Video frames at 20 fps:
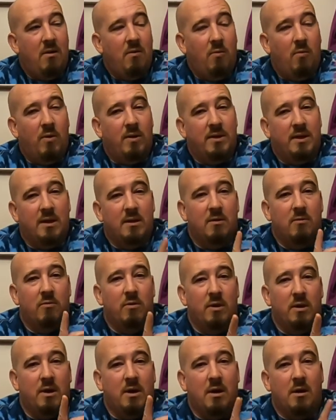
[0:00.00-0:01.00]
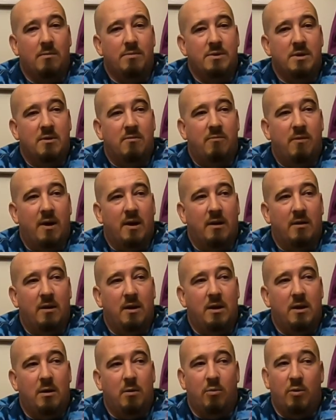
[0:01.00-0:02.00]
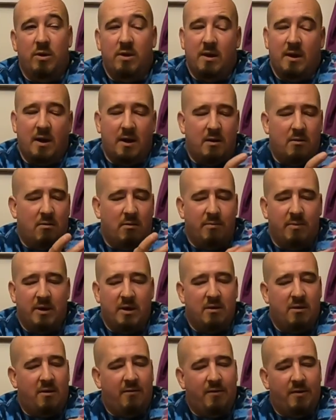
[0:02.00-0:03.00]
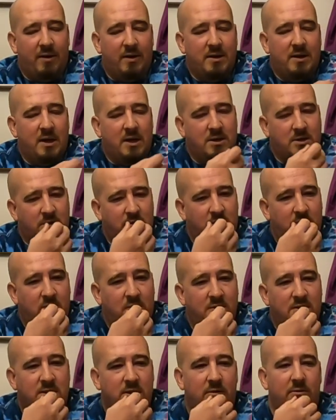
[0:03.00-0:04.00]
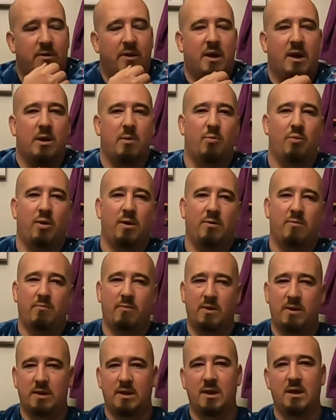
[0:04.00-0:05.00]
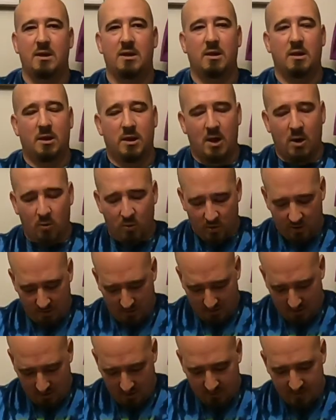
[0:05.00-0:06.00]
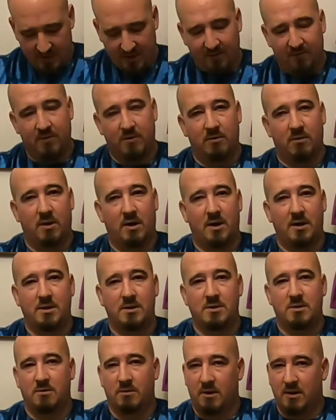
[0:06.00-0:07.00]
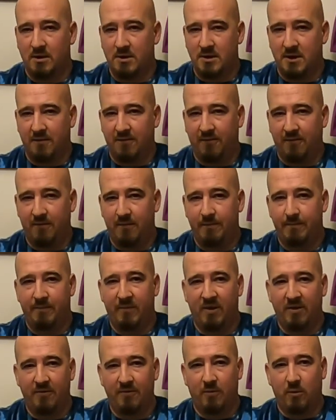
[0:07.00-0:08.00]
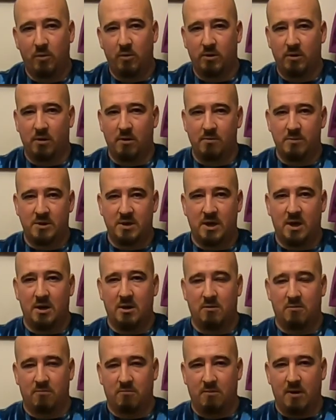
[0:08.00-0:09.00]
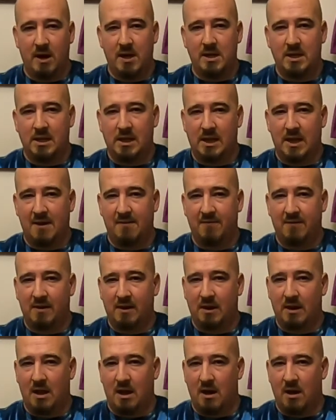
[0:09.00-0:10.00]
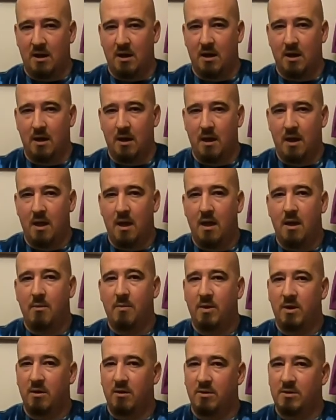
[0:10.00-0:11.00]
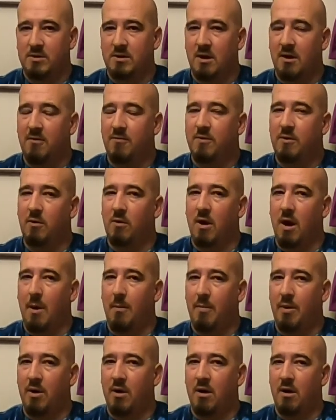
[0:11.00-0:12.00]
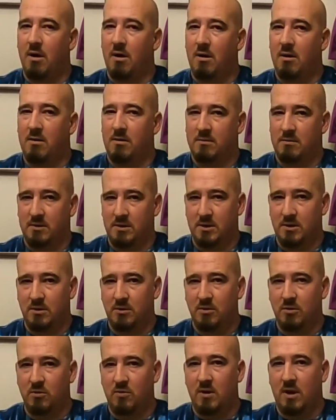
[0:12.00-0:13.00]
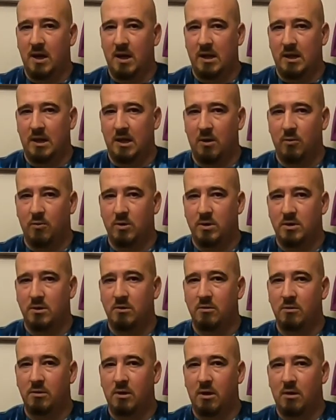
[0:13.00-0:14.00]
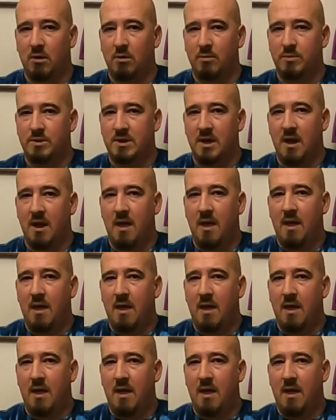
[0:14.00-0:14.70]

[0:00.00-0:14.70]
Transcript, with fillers: One thing that really helps in regulating your breathing, I know I'm getting off on a tangent here, is learning how to breathe with the lower lobes of your lungs. Your lungs have four lobes. You got your right and left lung, but you also have your upper two and lower two lobes.